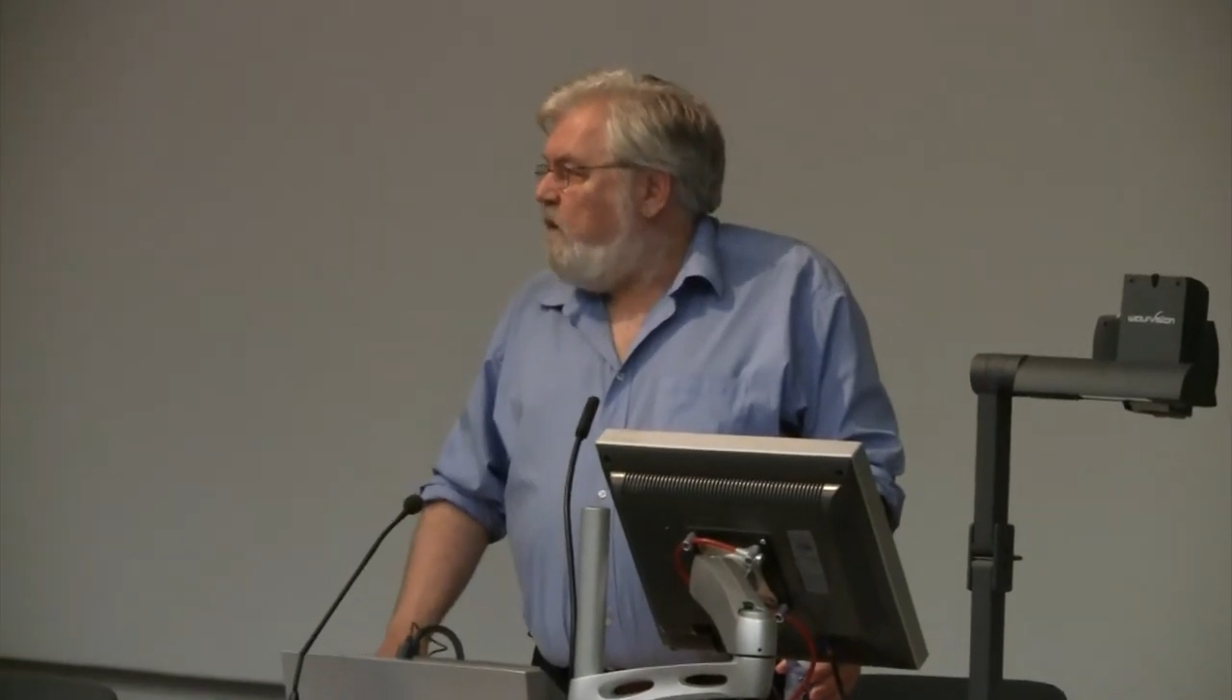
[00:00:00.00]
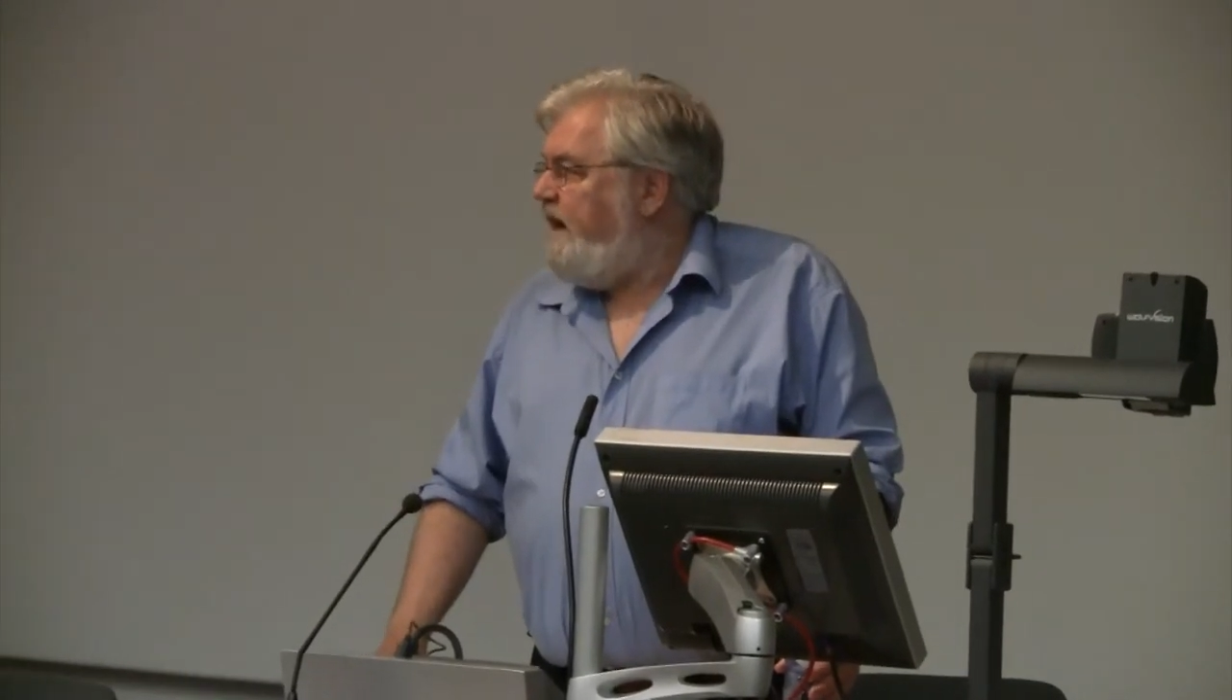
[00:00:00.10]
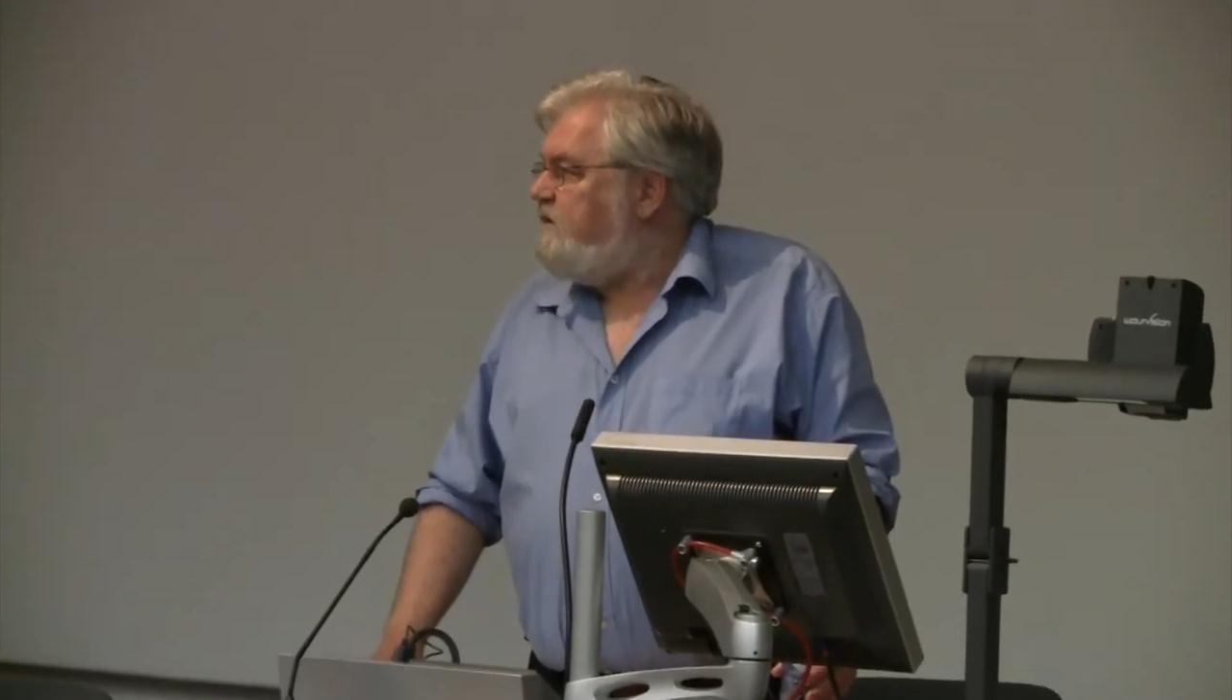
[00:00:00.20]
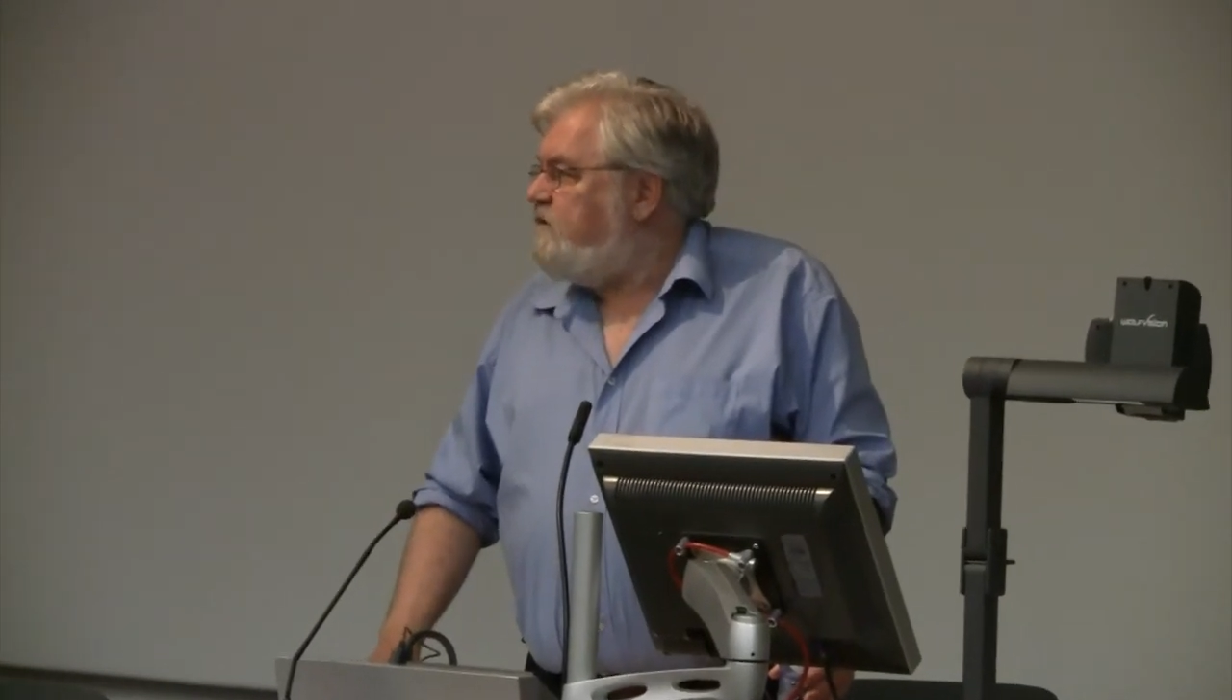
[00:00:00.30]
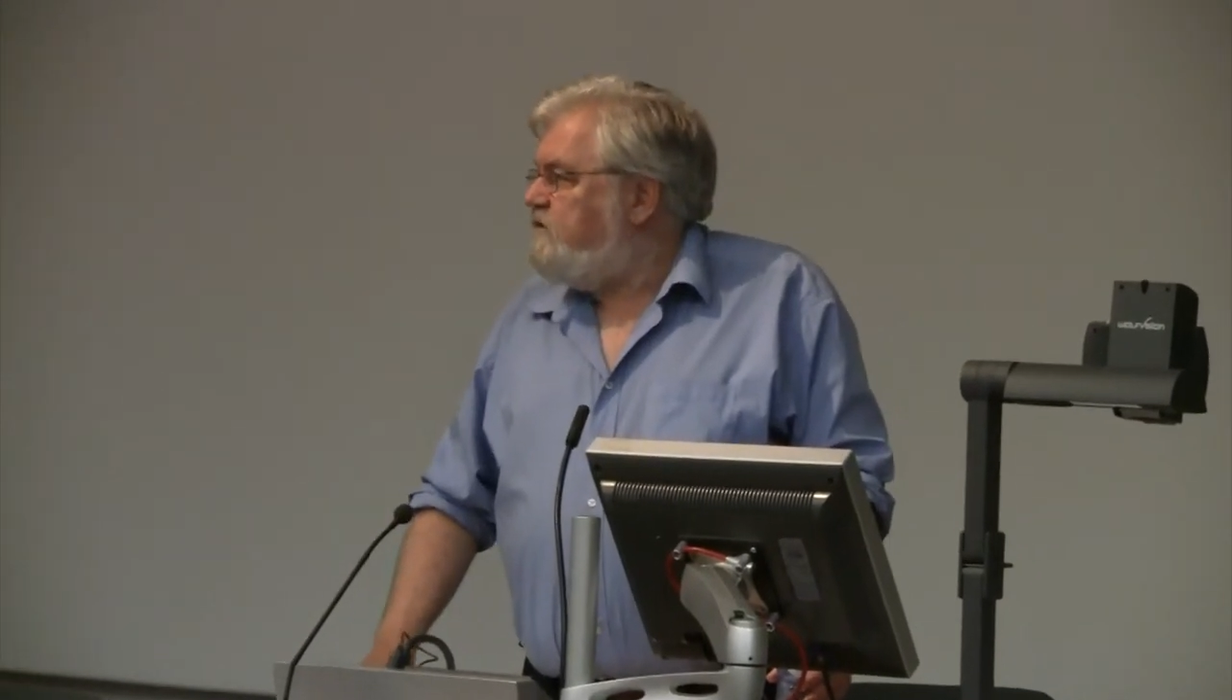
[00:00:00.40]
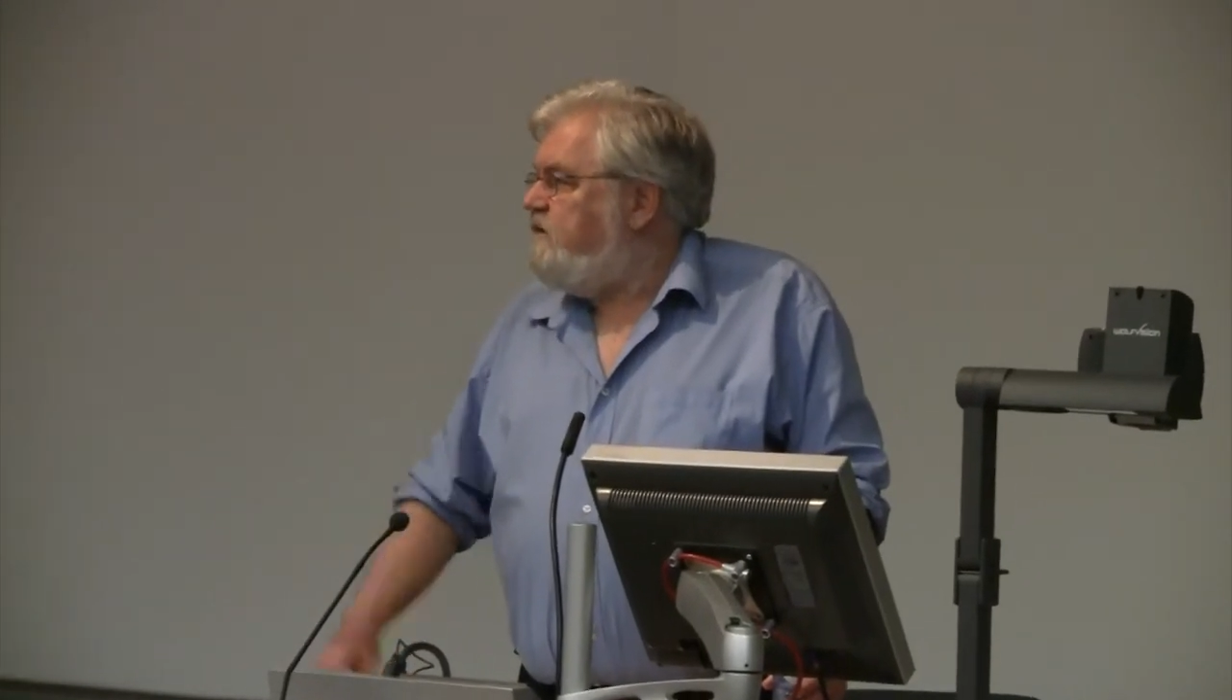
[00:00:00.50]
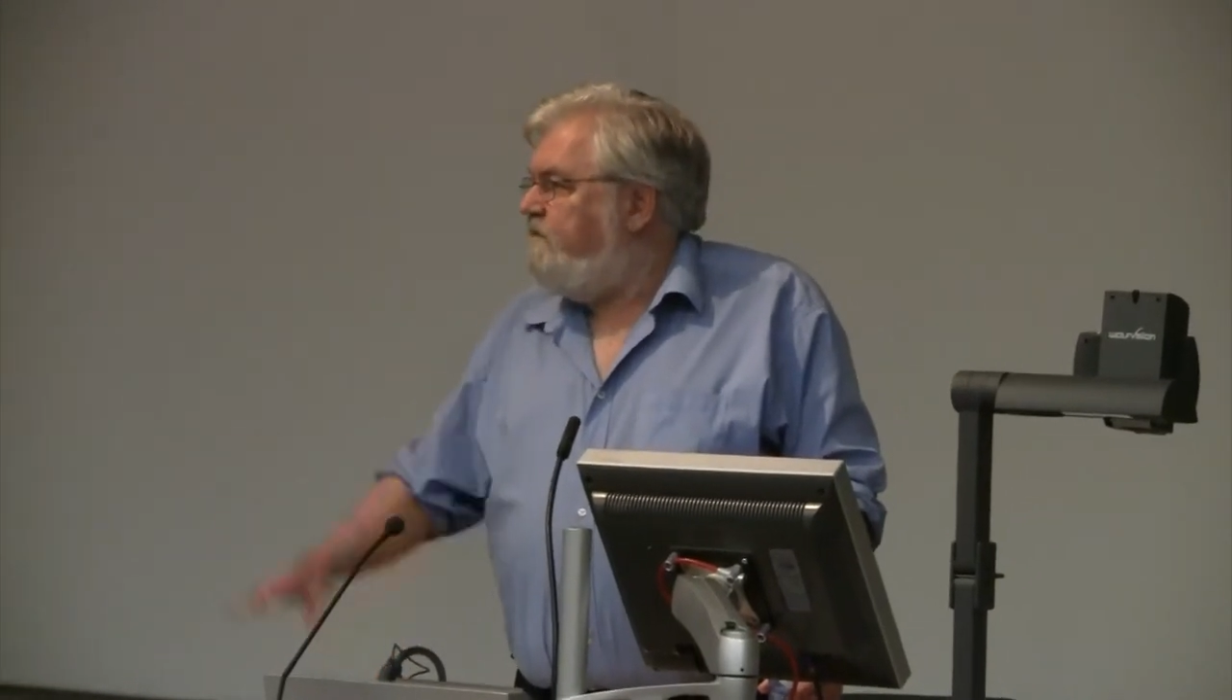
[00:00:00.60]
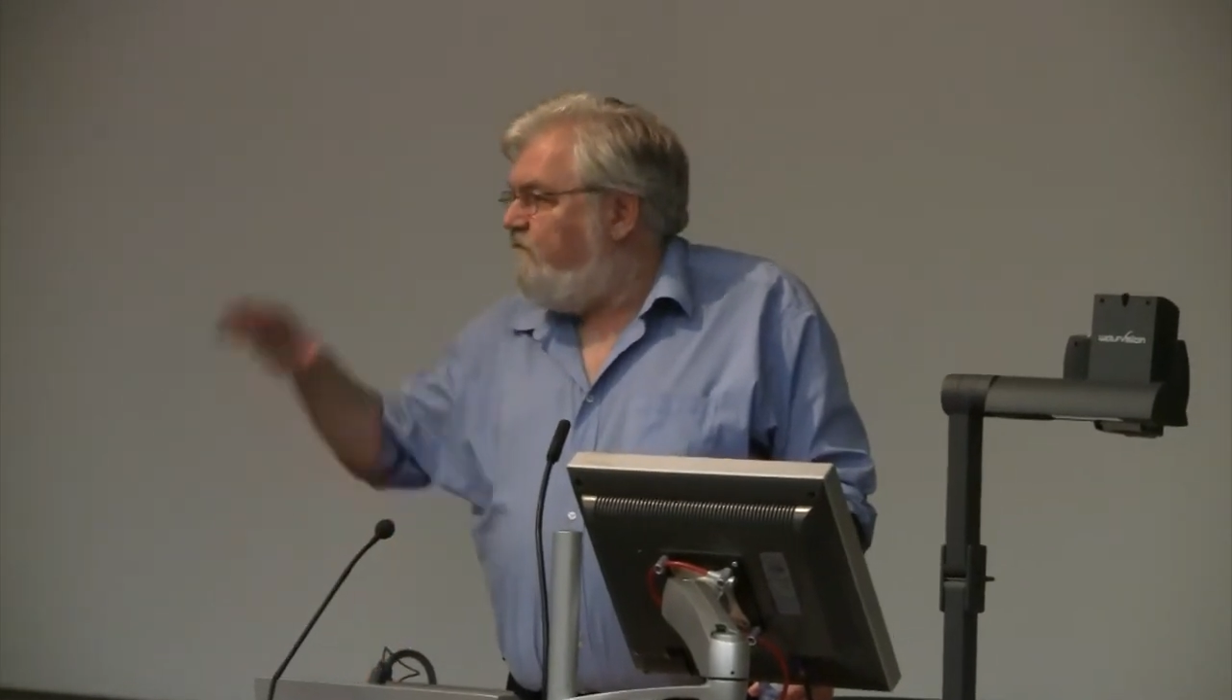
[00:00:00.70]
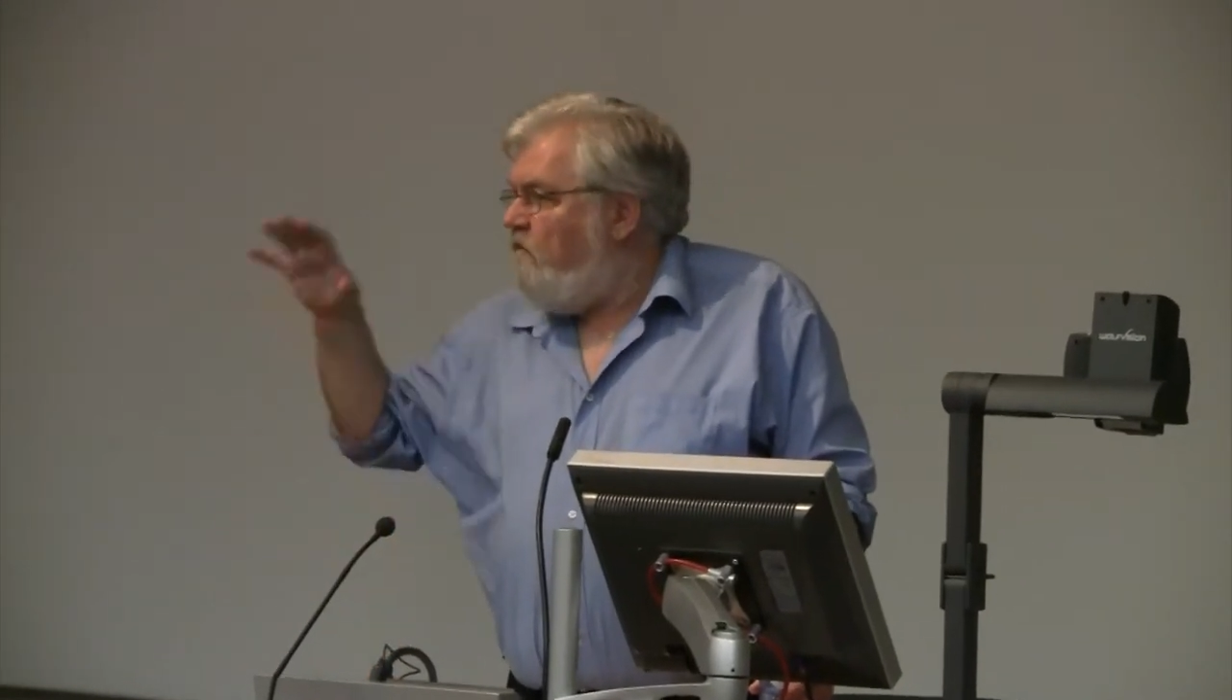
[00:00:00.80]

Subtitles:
wages you